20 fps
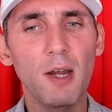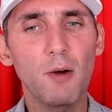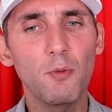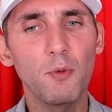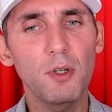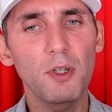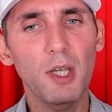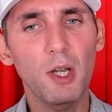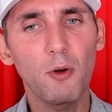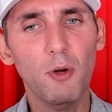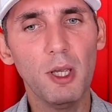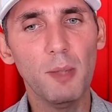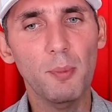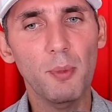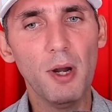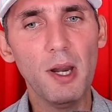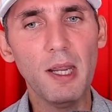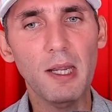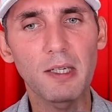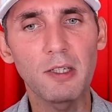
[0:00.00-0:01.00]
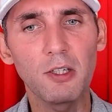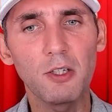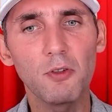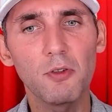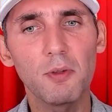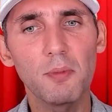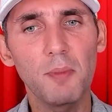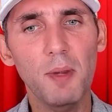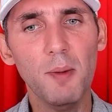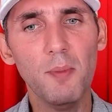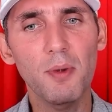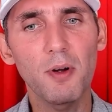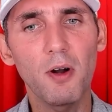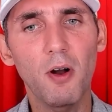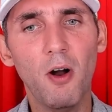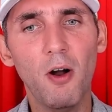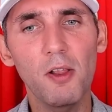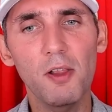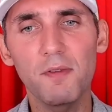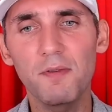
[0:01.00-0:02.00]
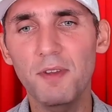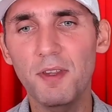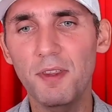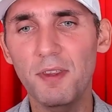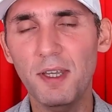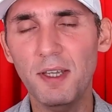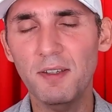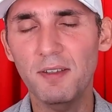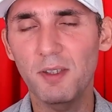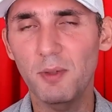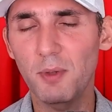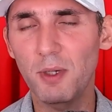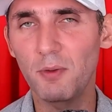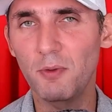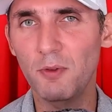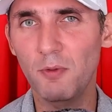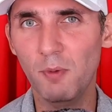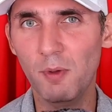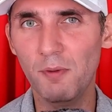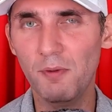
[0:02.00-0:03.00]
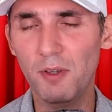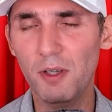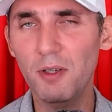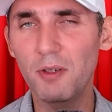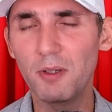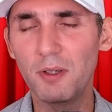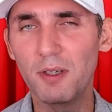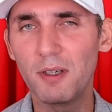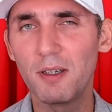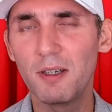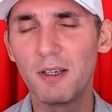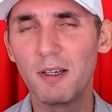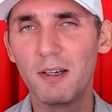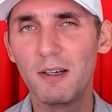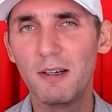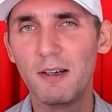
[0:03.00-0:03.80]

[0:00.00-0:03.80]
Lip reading: Now, really quick break. Do you remember all of the things that we reviewed?